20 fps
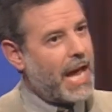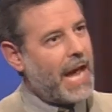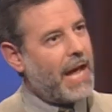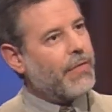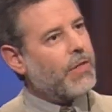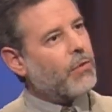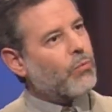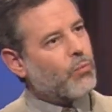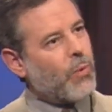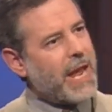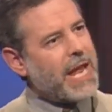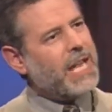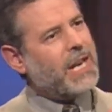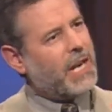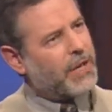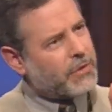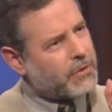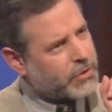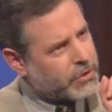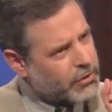And that Reagan
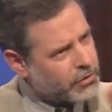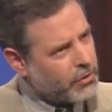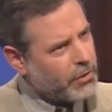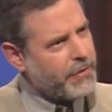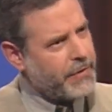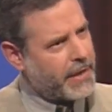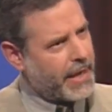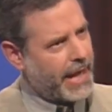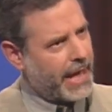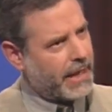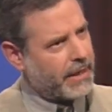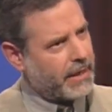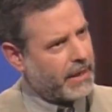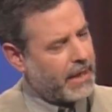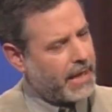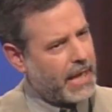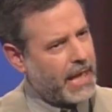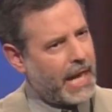understood that.